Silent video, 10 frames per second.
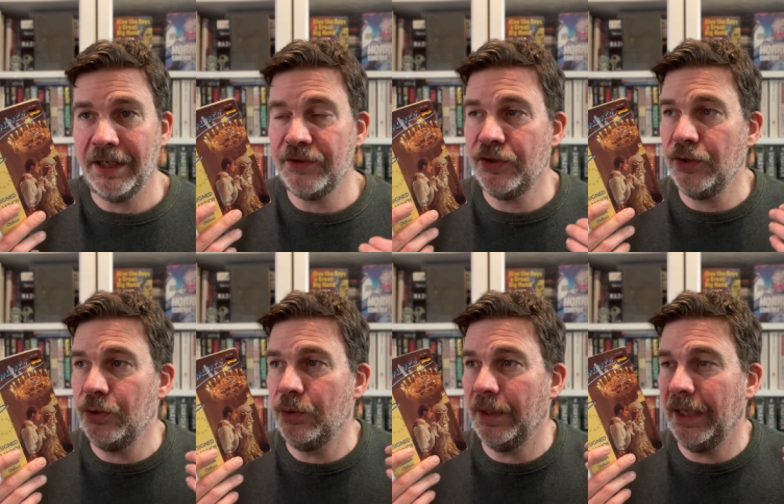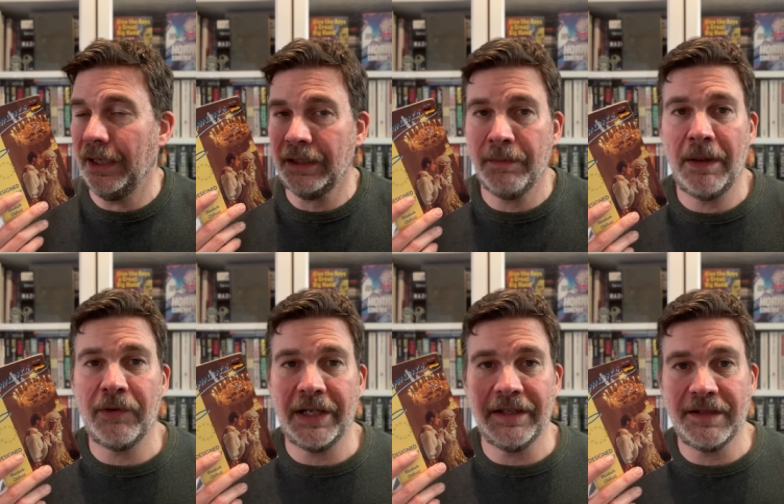to
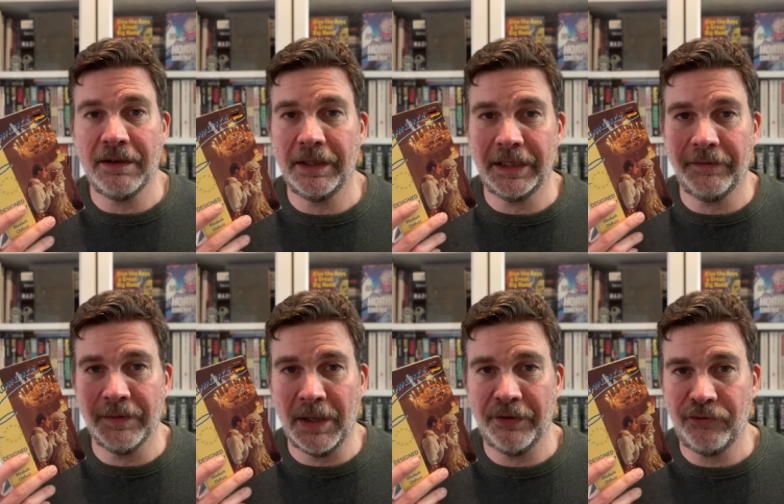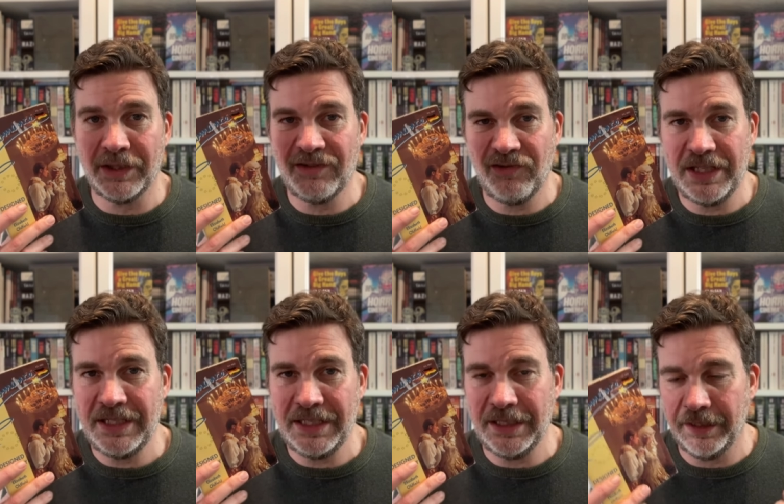commemorate the signing of the Maastricht Treaty